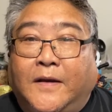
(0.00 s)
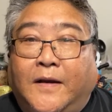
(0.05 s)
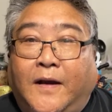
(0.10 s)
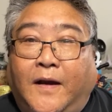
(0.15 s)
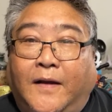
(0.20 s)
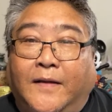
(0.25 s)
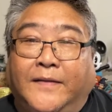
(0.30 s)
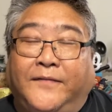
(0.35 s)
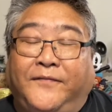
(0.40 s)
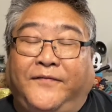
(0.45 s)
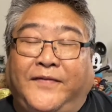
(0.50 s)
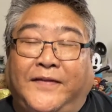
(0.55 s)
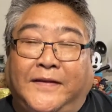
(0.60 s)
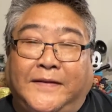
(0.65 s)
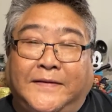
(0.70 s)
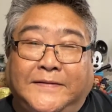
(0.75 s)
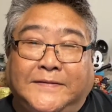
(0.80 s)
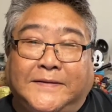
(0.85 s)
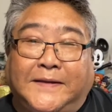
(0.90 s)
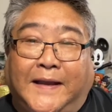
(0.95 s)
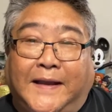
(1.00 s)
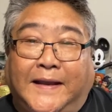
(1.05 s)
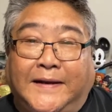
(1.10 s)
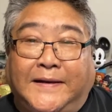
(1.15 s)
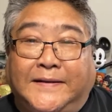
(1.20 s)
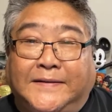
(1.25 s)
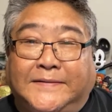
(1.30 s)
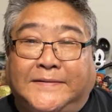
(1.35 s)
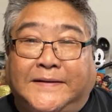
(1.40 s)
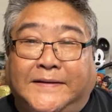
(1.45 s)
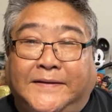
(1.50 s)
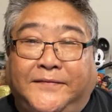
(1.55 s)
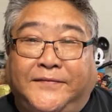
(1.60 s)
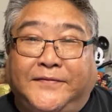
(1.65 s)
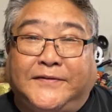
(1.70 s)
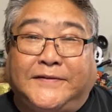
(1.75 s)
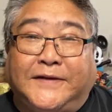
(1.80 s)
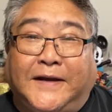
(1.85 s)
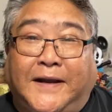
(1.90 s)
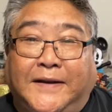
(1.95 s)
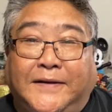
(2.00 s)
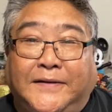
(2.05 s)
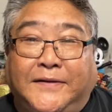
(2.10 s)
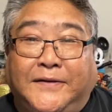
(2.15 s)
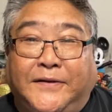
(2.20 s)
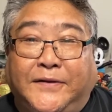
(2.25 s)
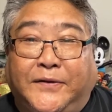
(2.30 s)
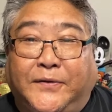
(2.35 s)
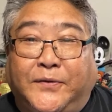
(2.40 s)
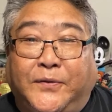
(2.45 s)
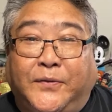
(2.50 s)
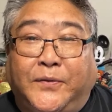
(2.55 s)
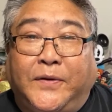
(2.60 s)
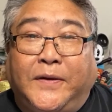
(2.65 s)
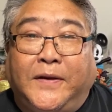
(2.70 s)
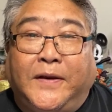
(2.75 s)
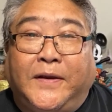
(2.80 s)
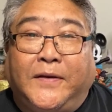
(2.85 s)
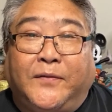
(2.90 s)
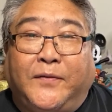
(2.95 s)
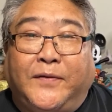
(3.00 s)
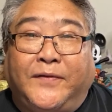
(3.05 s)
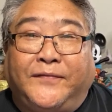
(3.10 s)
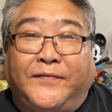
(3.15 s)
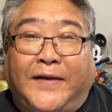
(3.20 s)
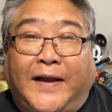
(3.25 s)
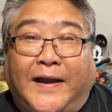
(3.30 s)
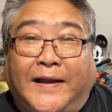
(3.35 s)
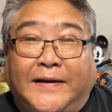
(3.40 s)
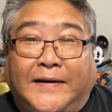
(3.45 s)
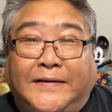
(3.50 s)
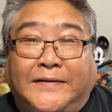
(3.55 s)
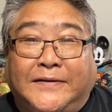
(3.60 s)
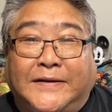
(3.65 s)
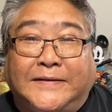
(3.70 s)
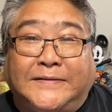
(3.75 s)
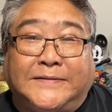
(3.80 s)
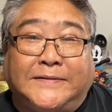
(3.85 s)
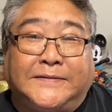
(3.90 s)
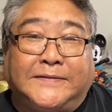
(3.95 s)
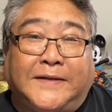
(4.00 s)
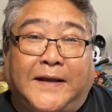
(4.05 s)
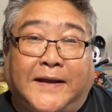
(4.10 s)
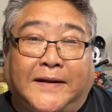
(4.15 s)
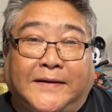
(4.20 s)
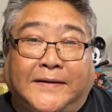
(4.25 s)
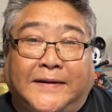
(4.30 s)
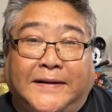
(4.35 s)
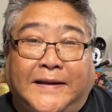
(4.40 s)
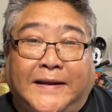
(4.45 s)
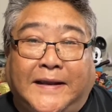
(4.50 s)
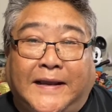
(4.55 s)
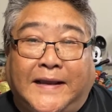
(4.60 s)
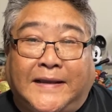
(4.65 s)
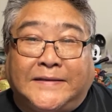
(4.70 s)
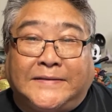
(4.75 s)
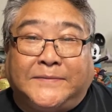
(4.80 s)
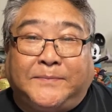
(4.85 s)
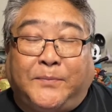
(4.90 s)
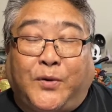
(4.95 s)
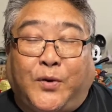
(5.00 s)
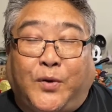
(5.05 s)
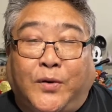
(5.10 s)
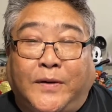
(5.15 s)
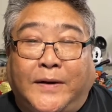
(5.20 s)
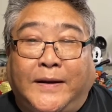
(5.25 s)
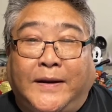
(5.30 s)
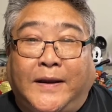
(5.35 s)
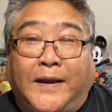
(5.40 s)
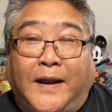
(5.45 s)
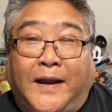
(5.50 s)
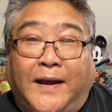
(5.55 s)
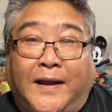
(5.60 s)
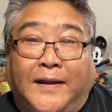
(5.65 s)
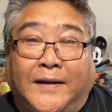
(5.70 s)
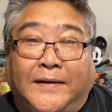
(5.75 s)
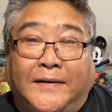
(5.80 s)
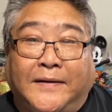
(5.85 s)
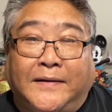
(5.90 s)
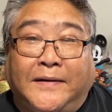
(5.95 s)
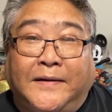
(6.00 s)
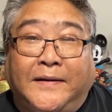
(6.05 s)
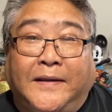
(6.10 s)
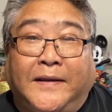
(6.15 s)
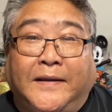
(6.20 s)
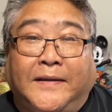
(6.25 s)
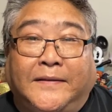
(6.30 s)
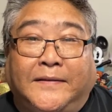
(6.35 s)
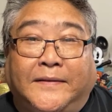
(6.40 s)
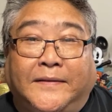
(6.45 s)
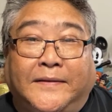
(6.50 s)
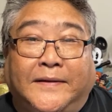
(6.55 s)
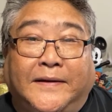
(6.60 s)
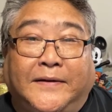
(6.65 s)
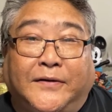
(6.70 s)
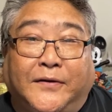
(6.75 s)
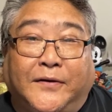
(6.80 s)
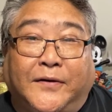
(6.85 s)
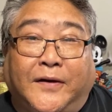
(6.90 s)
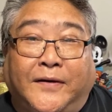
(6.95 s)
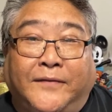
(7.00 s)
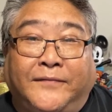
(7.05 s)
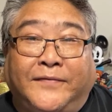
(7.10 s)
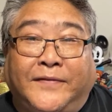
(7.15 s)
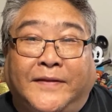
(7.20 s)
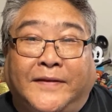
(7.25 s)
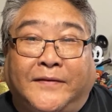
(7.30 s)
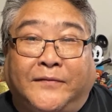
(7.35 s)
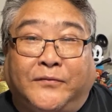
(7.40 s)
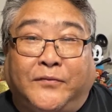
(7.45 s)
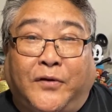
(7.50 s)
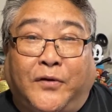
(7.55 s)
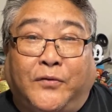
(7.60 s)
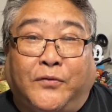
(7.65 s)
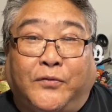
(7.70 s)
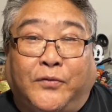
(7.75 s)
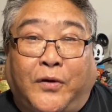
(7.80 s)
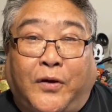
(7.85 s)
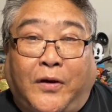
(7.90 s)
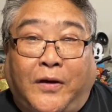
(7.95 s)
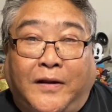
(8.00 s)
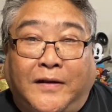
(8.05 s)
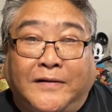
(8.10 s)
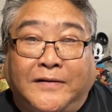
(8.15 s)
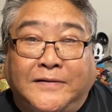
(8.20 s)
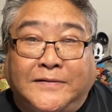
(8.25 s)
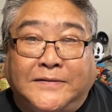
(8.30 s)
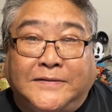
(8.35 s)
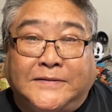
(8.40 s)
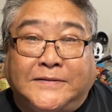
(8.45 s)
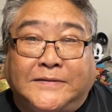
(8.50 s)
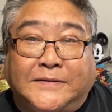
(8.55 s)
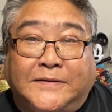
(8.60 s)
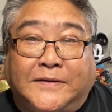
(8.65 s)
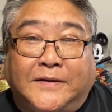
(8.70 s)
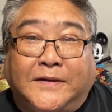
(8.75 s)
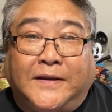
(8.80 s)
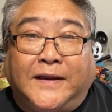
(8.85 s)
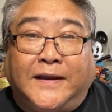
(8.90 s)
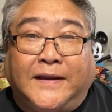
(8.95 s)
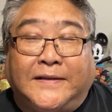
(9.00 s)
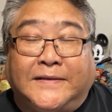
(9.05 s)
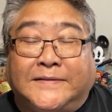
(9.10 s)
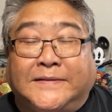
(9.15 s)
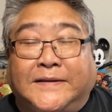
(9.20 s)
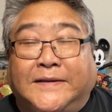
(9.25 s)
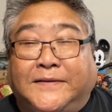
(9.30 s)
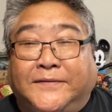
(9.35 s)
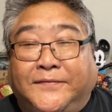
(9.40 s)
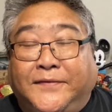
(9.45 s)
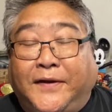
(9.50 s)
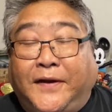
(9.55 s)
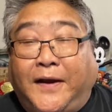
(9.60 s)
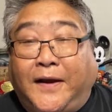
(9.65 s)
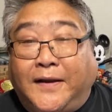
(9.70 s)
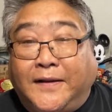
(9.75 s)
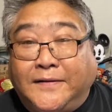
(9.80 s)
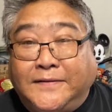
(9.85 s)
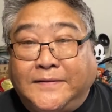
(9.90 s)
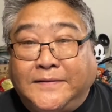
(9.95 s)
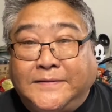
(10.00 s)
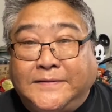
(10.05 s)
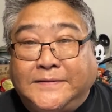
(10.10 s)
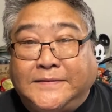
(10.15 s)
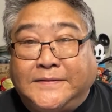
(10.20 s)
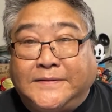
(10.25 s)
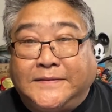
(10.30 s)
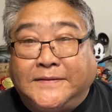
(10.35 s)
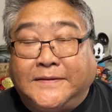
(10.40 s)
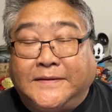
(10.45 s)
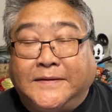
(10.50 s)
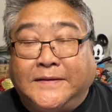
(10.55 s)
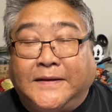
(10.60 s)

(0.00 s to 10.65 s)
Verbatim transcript: On the villain side, instead of Shan Yu, we've got Jason Scott Lee as Bori Khan, the leader of the Rorongs, instead of the Huns.